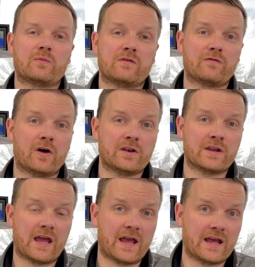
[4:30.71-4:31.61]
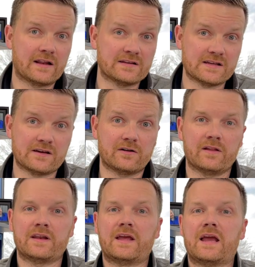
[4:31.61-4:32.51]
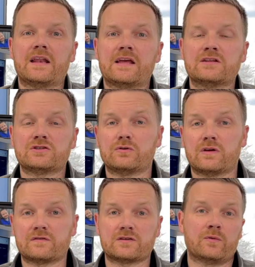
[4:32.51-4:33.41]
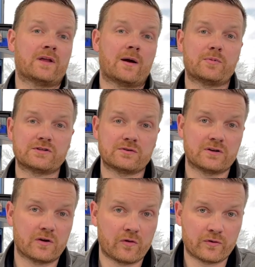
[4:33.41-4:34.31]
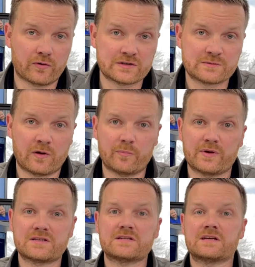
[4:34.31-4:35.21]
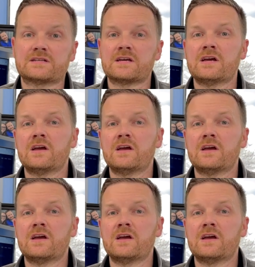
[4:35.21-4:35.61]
We fund a deal in Haiti to give someone the opportunity to own their own small business.